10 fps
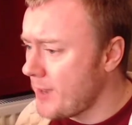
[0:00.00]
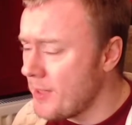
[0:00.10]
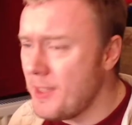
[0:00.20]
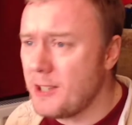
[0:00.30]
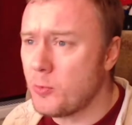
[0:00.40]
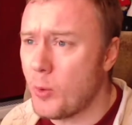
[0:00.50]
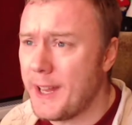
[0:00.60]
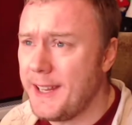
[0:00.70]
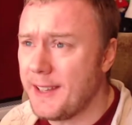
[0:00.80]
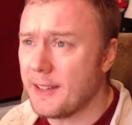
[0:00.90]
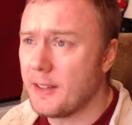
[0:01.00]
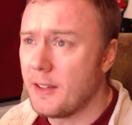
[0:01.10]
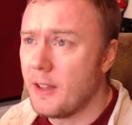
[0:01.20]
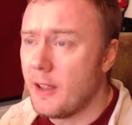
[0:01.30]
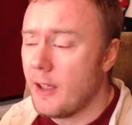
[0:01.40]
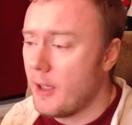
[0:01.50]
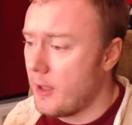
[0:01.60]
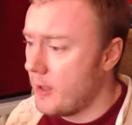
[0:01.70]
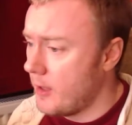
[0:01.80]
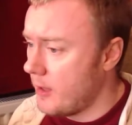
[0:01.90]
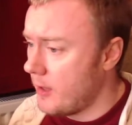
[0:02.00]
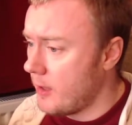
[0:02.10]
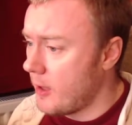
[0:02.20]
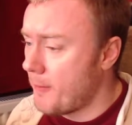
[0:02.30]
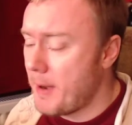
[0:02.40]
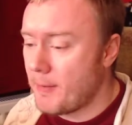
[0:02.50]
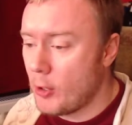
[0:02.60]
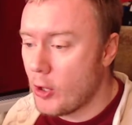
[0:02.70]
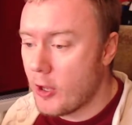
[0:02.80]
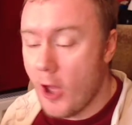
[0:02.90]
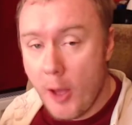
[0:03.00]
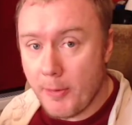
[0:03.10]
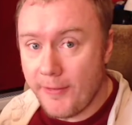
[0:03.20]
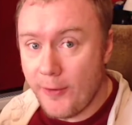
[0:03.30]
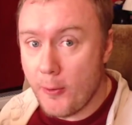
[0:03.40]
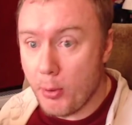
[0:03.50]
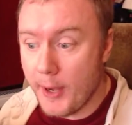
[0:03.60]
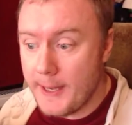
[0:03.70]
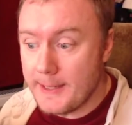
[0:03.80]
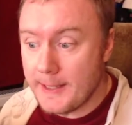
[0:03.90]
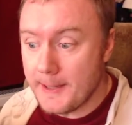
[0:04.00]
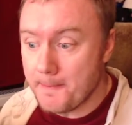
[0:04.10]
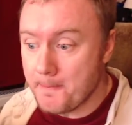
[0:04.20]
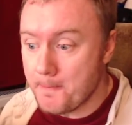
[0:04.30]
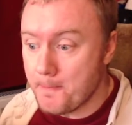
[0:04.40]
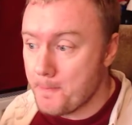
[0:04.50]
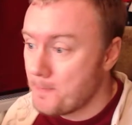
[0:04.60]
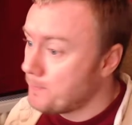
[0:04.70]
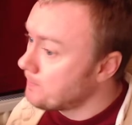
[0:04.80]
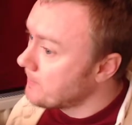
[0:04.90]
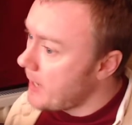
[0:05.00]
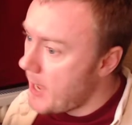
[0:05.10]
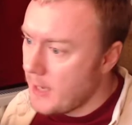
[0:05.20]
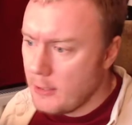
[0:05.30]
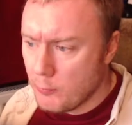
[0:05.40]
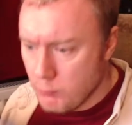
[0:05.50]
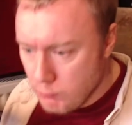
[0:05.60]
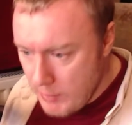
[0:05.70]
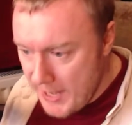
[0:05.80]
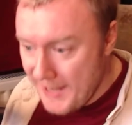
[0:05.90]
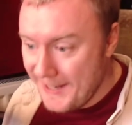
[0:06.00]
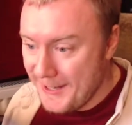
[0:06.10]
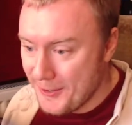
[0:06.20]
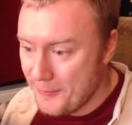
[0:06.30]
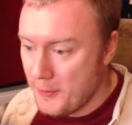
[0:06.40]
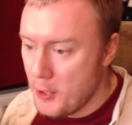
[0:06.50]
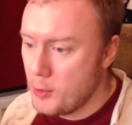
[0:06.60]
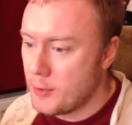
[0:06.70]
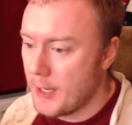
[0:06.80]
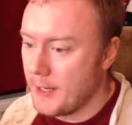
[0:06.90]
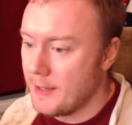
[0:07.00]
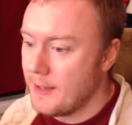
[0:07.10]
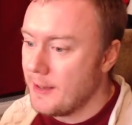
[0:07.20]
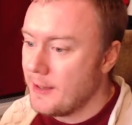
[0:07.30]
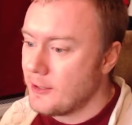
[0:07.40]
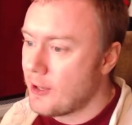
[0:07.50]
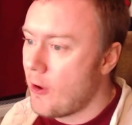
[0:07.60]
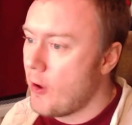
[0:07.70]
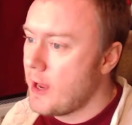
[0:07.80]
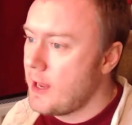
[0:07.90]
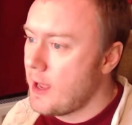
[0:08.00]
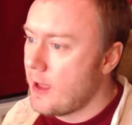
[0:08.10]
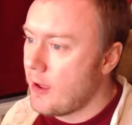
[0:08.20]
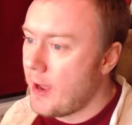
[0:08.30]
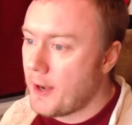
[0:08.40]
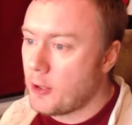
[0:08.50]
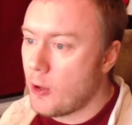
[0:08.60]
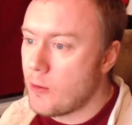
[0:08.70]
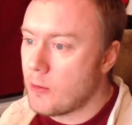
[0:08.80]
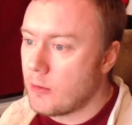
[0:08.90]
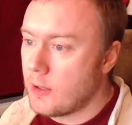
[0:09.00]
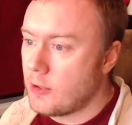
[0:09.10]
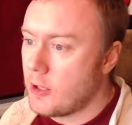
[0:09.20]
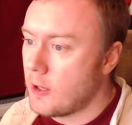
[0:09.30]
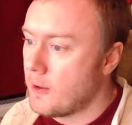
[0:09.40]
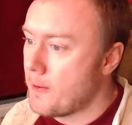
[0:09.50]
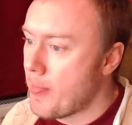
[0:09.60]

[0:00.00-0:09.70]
This week, I've been having a look at carbon footprint, and it's really confusing. So I had a Google, as you do.